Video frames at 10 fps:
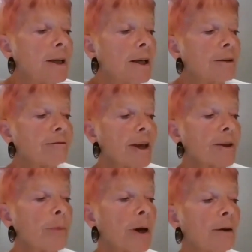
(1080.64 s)

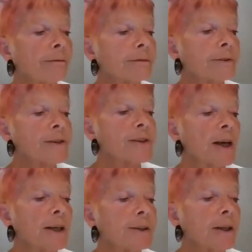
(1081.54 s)
feather-puffed
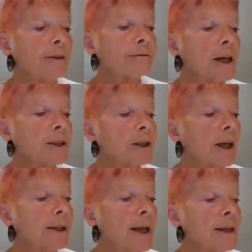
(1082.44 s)
inside their
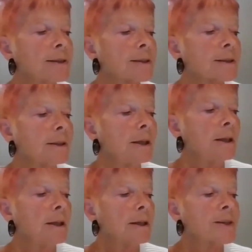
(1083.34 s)
fragile nest,
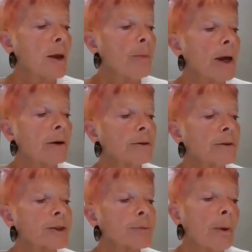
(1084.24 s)
as their
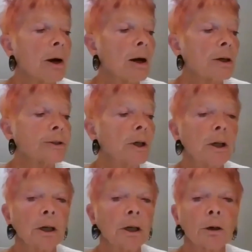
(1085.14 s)
parents sparred,
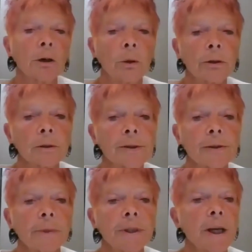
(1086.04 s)
quarrelsome
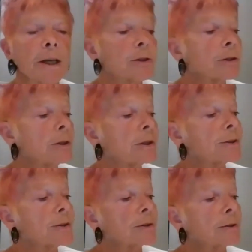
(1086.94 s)
and
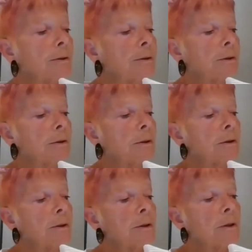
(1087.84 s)
dangerous.
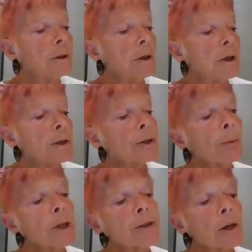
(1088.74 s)
So
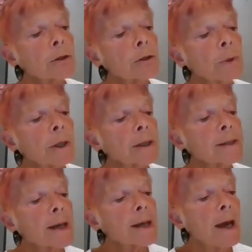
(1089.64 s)
when social workers
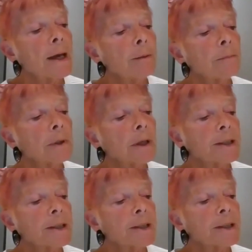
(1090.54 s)
came,
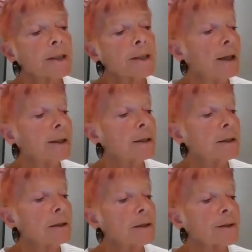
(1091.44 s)
attempting
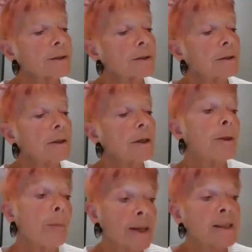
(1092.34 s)
kindness,
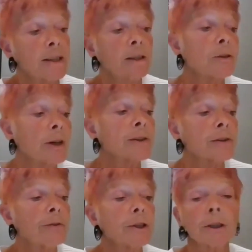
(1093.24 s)
the best interests
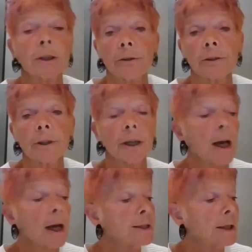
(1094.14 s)
of the children, the
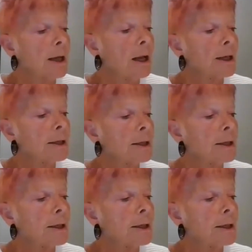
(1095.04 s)
guiding light,